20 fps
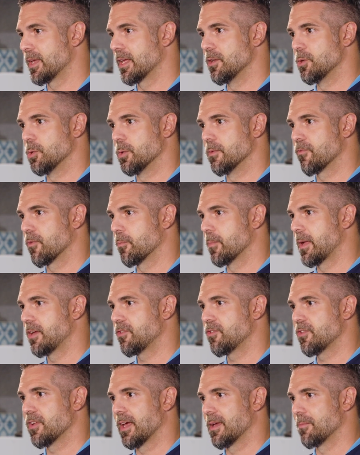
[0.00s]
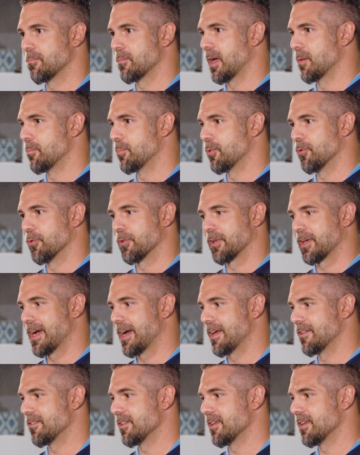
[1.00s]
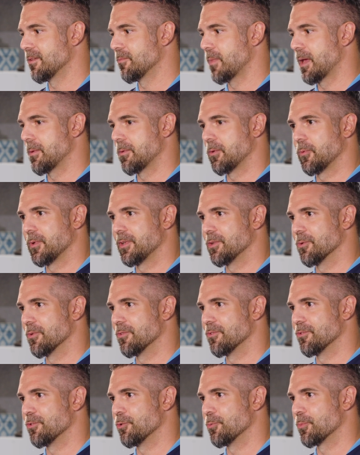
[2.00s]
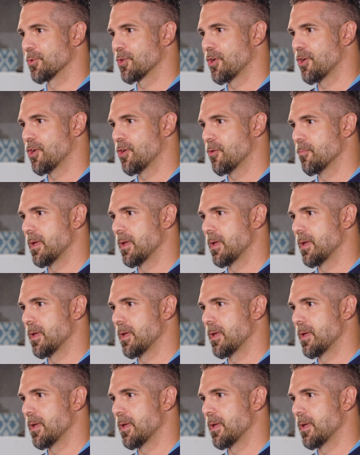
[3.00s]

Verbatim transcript: we get new information, I, I, pull the guys in. Maybe we do a Zoom call.